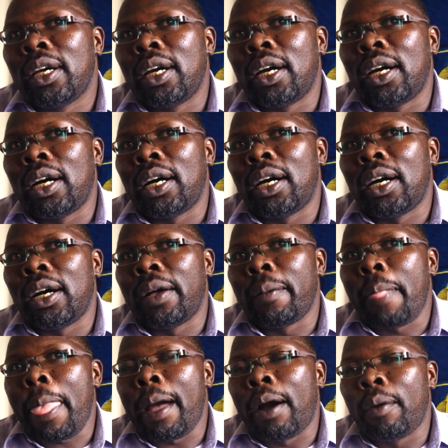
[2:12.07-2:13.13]
Uh,
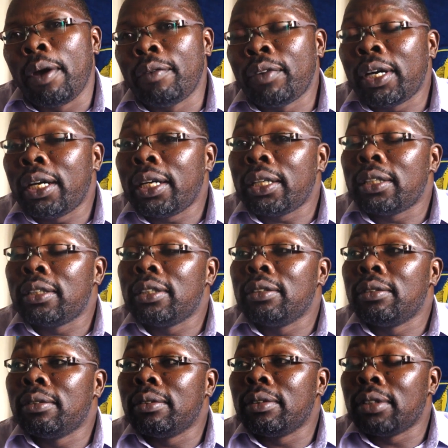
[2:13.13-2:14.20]
however,
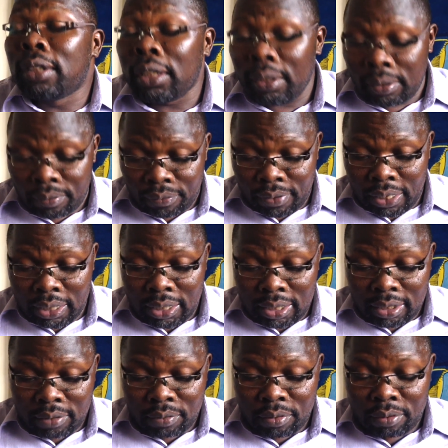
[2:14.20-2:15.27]
the fact
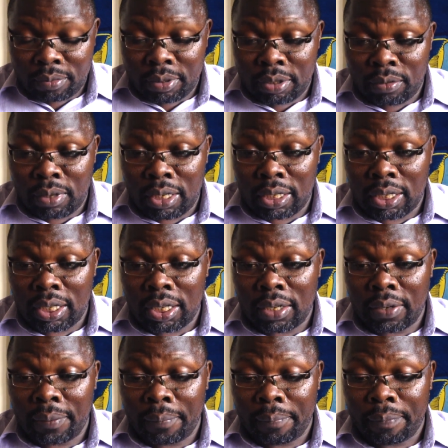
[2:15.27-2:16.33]
that we've been
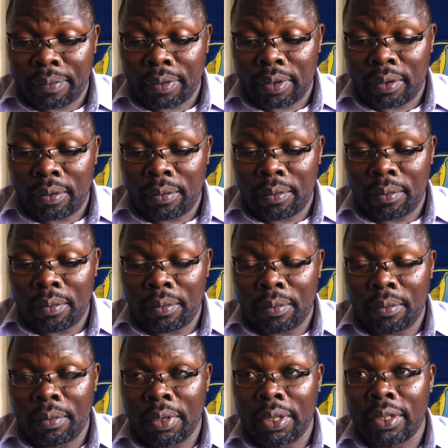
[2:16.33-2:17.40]
working w-
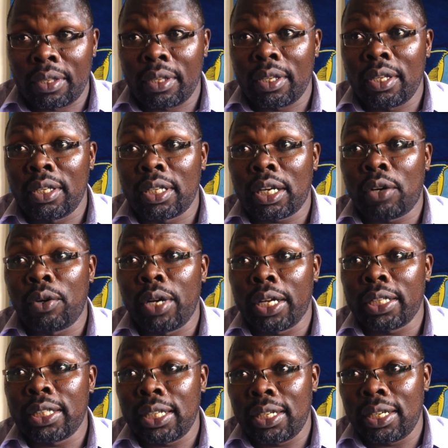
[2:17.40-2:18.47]
with
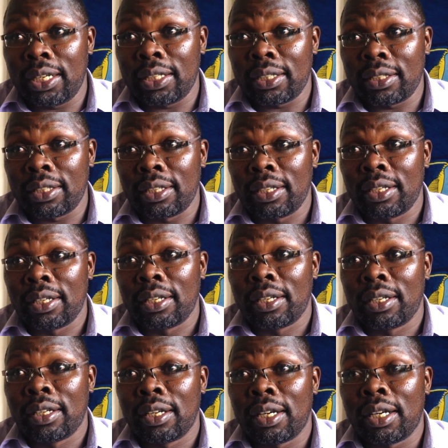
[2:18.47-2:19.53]
interconnectedness
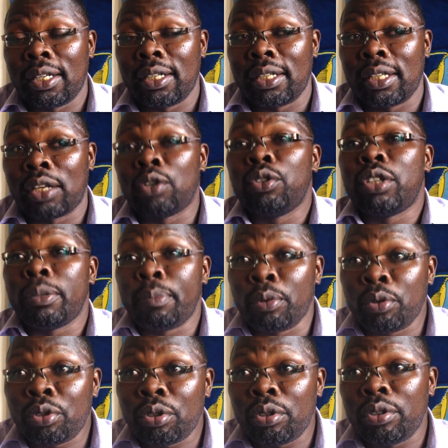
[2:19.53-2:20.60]
and the
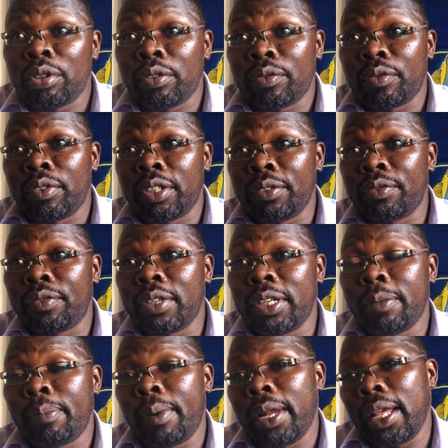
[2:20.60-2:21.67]
contribution of
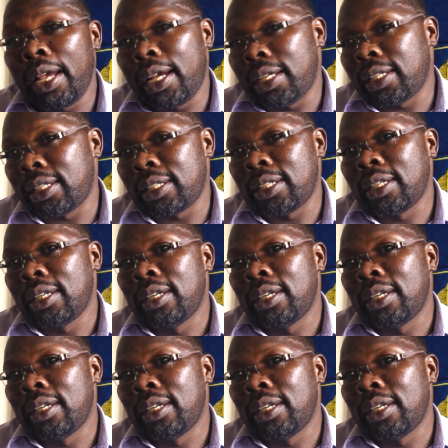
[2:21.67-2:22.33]
different players